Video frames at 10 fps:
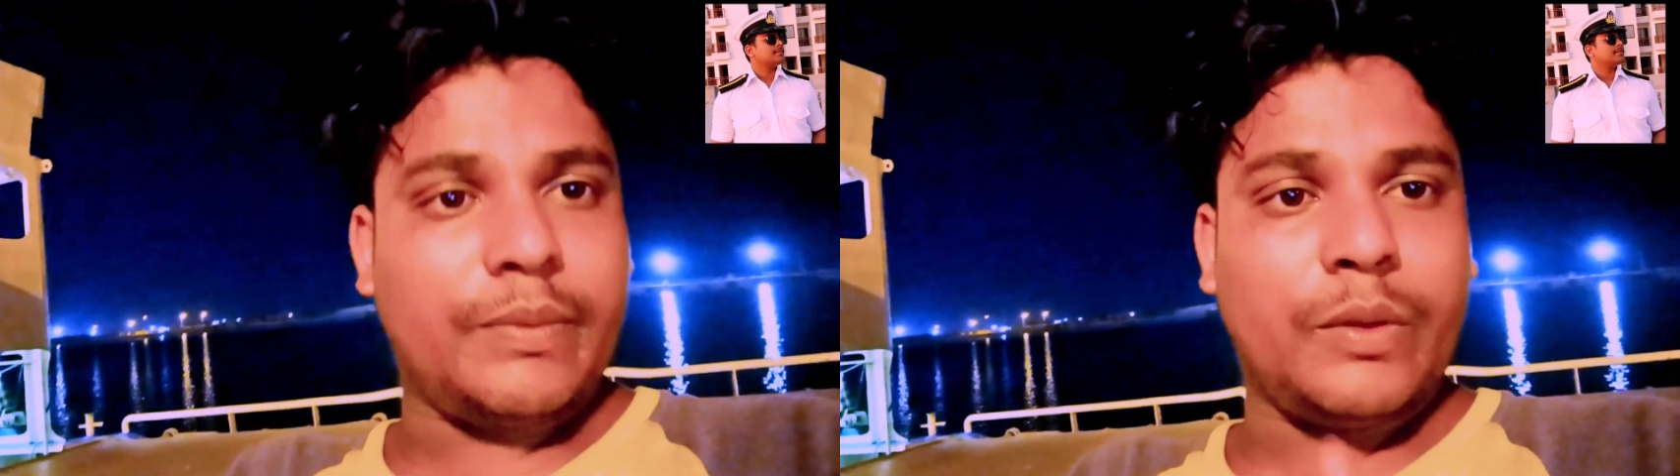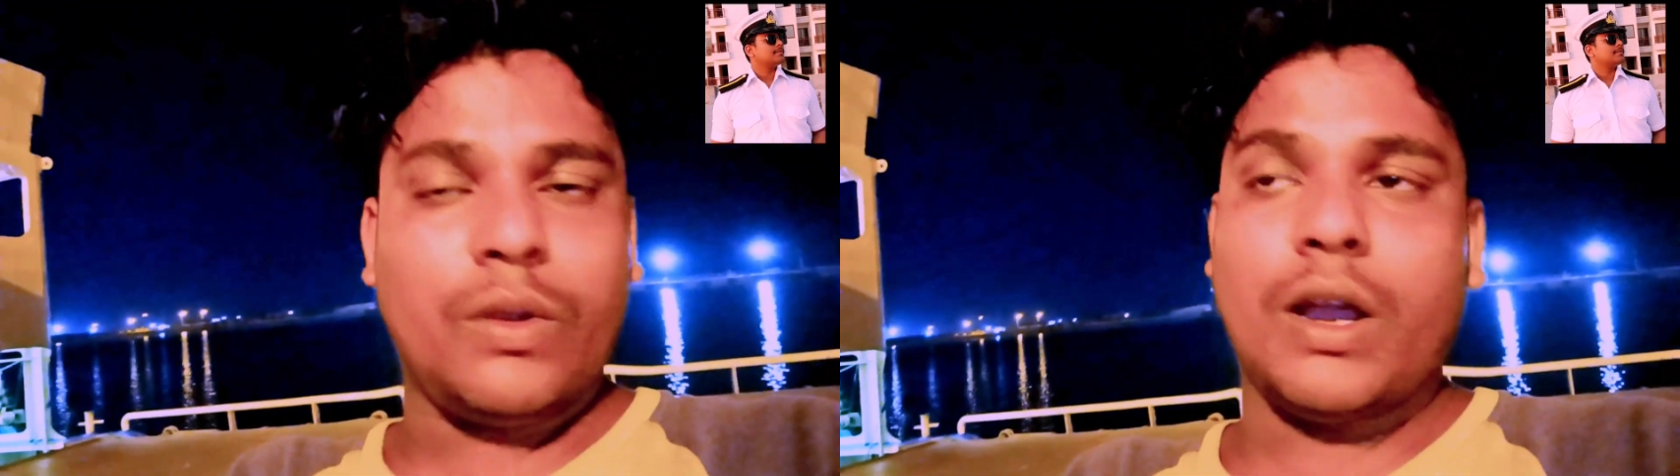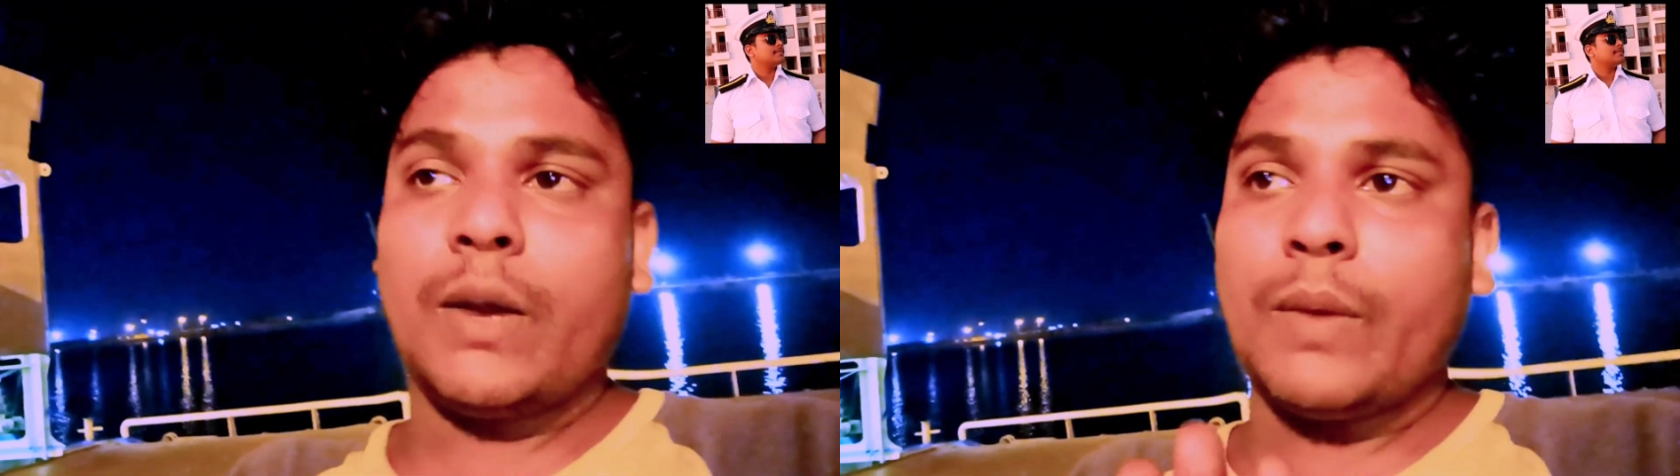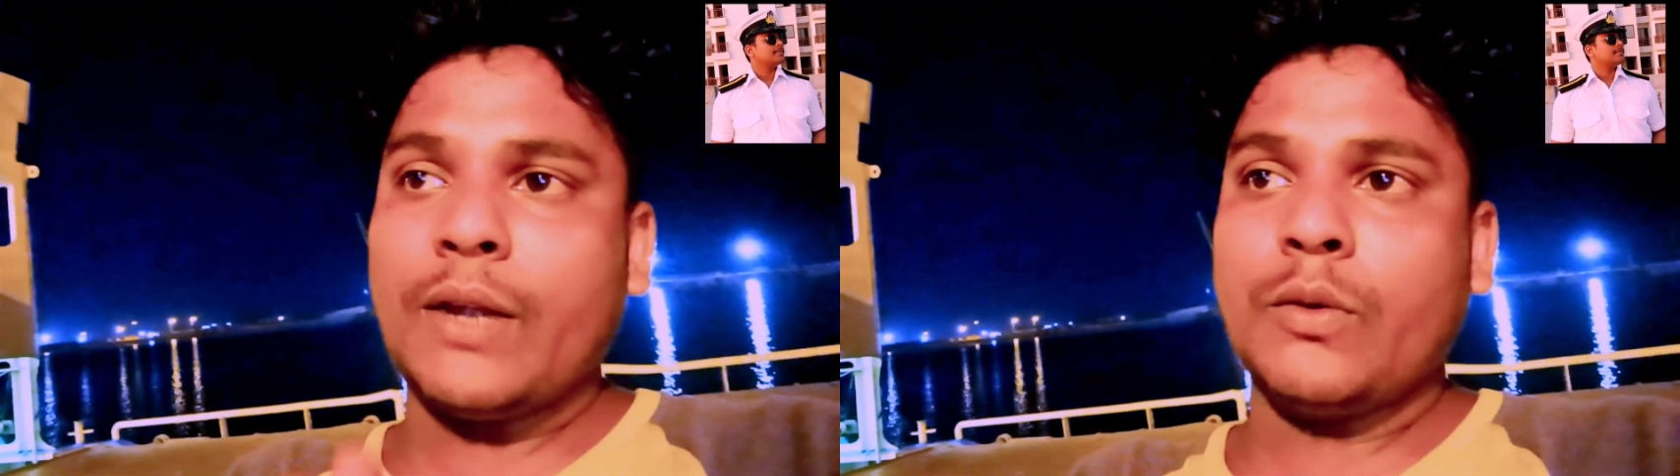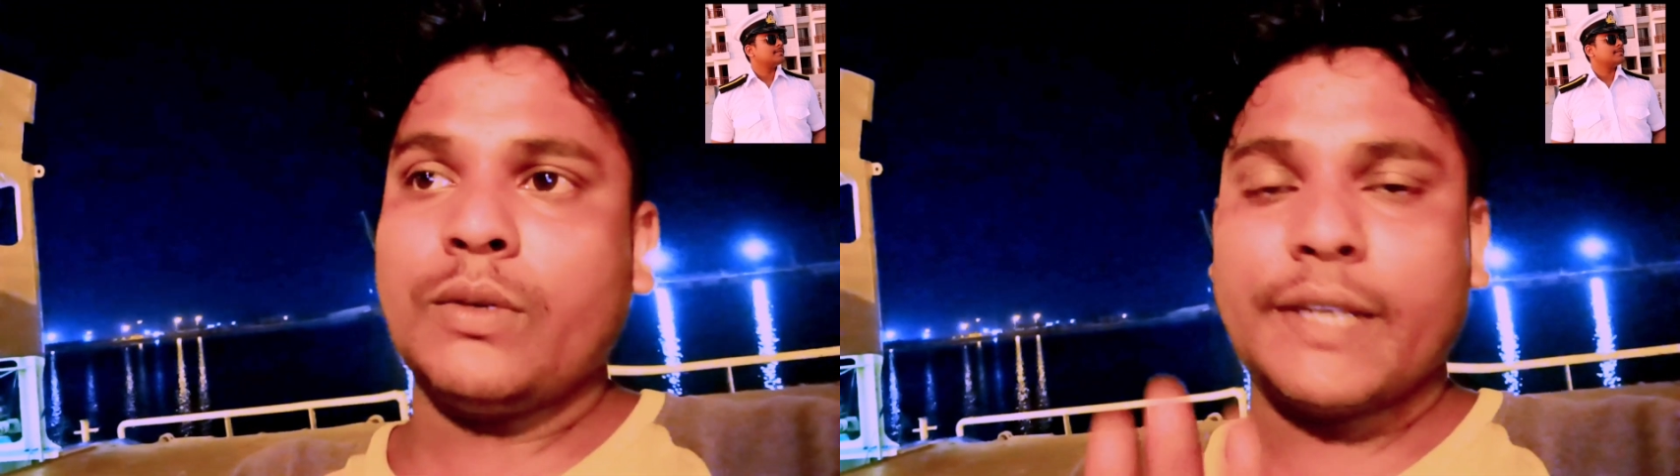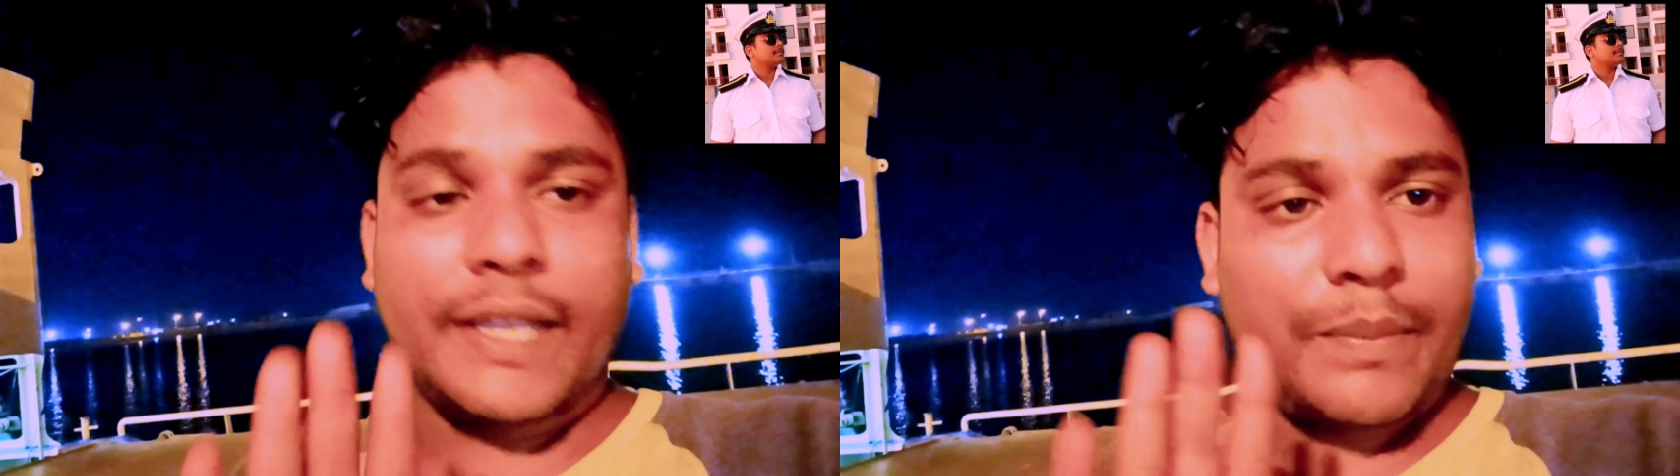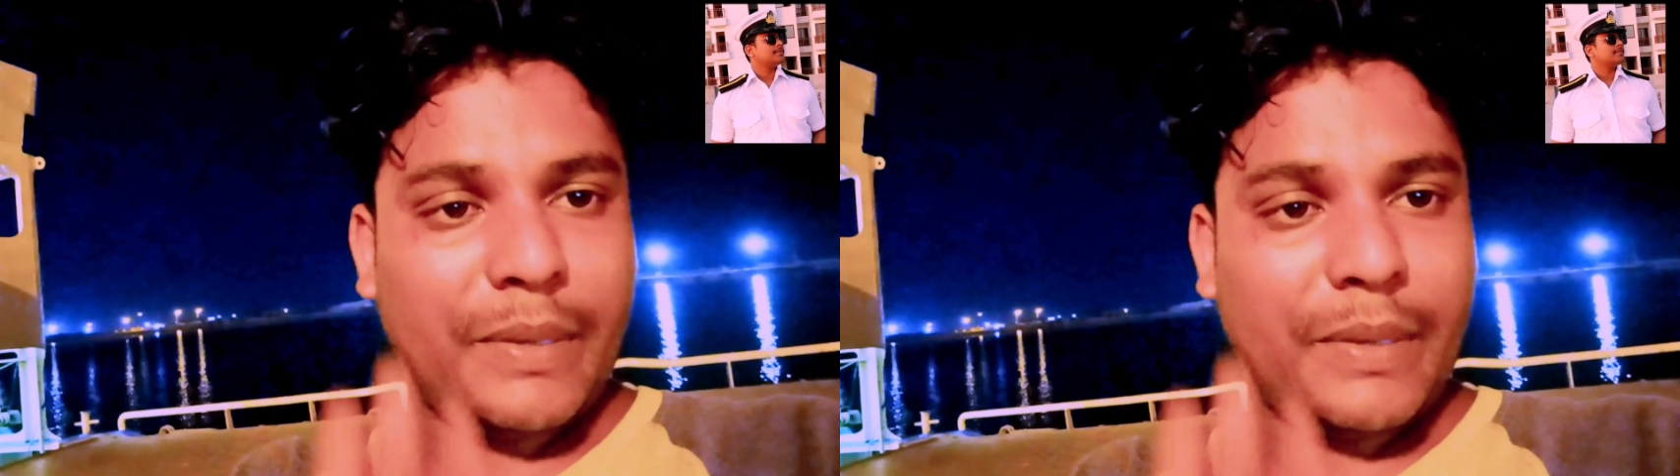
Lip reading: If you want to take a